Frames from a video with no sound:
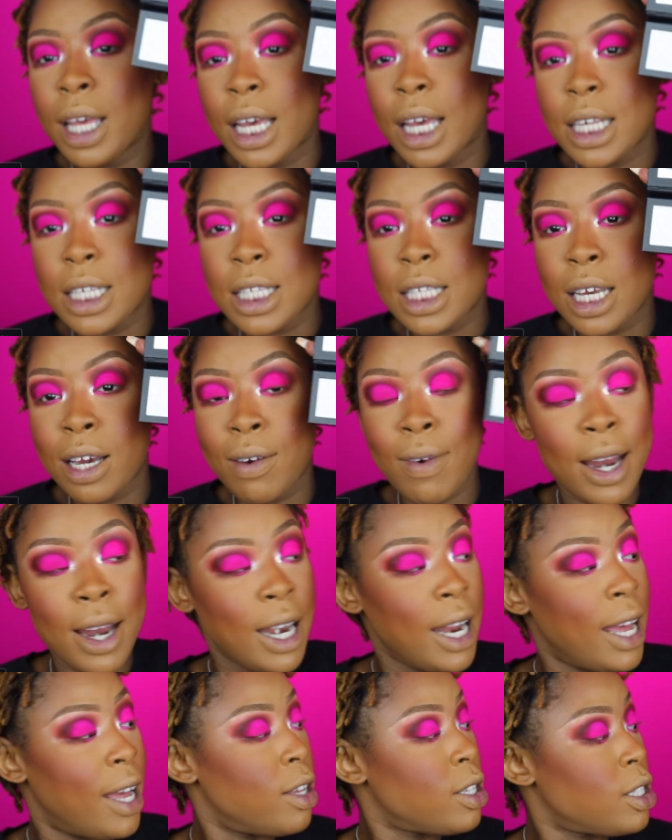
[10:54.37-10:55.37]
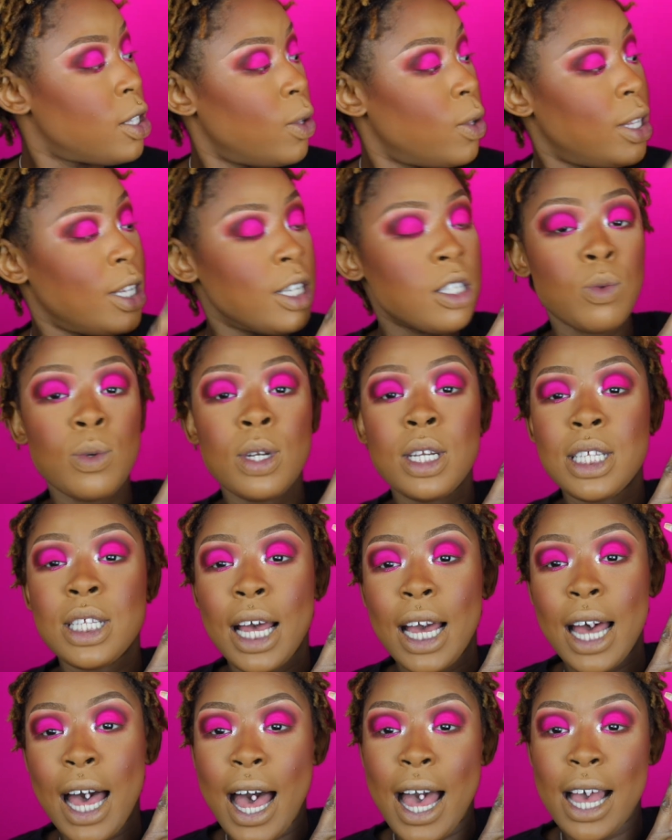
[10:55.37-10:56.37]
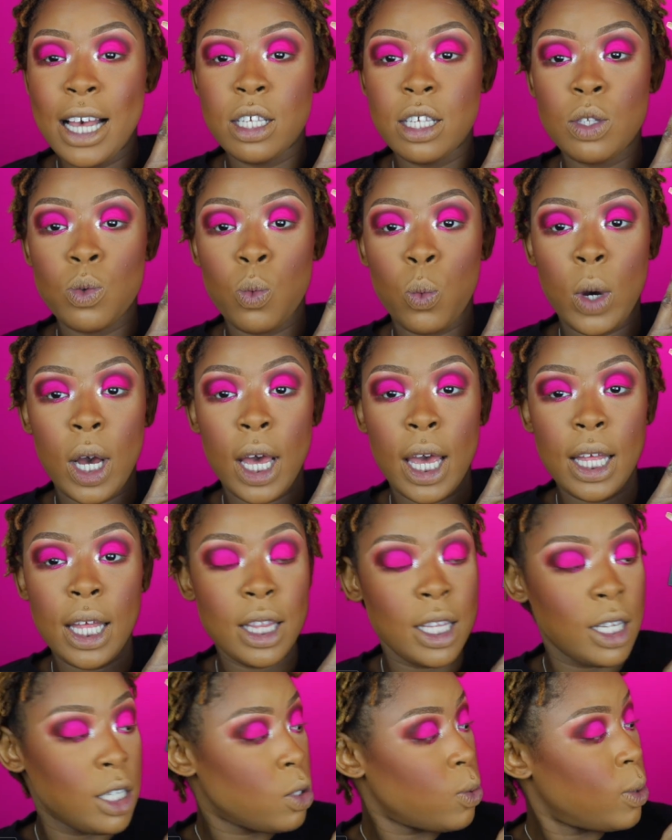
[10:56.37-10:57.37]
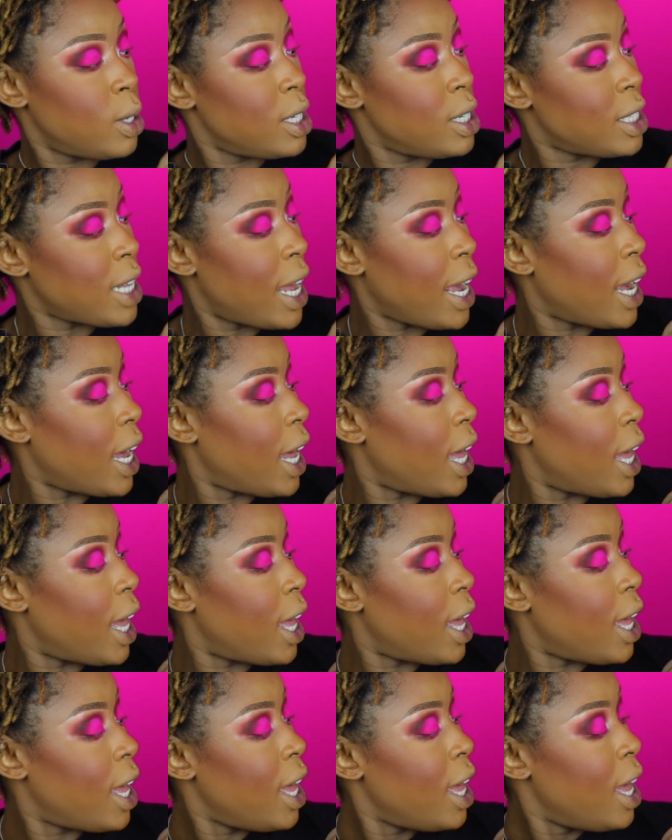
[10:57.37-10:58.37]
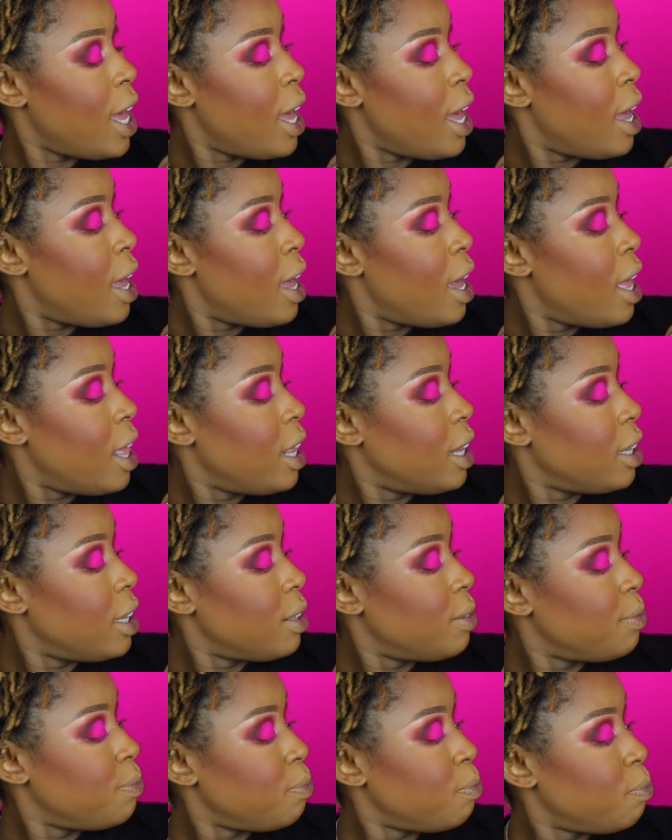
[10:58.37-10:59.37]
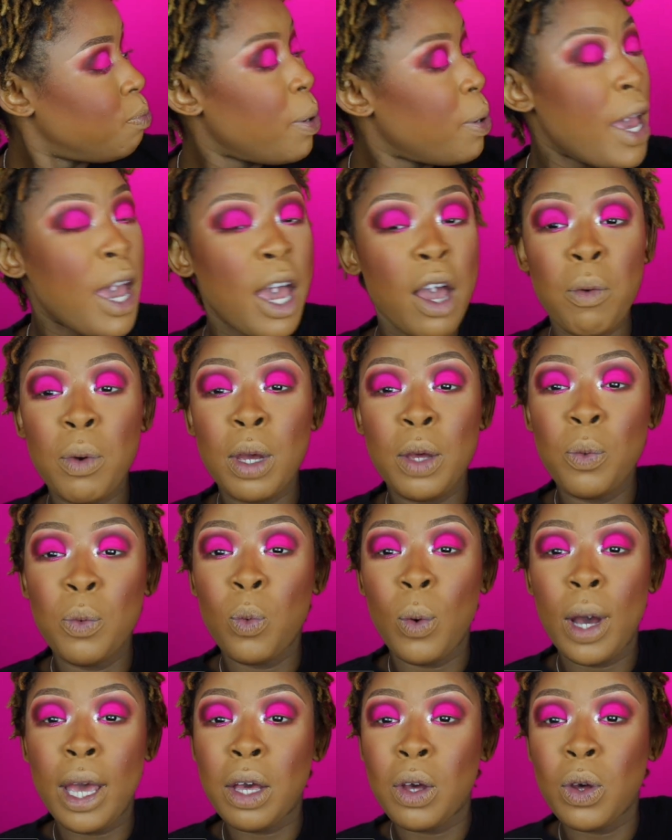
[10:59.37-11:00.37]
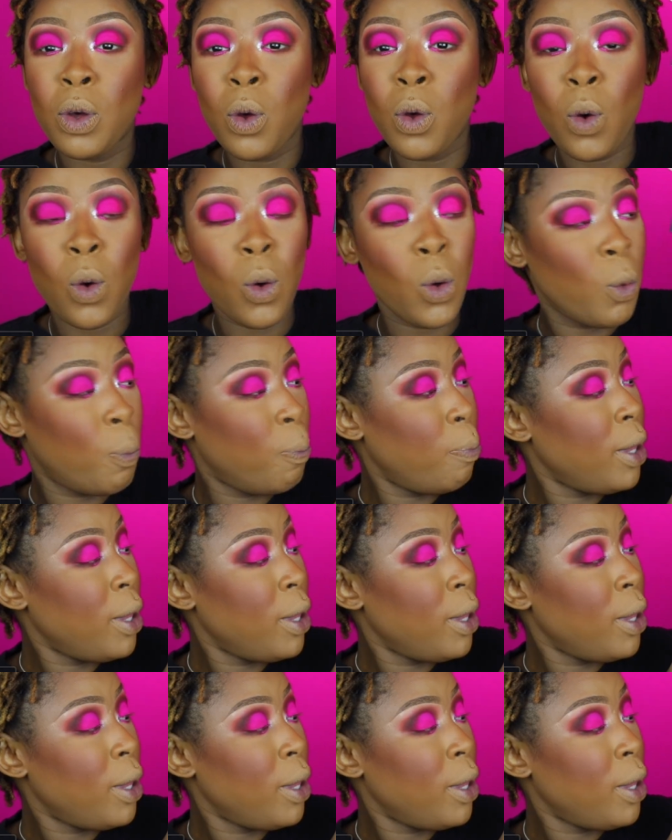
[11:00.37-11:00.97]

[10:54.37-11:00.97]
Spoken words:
can't see it right now. So this one is like an ice white, this one is like a periwinkle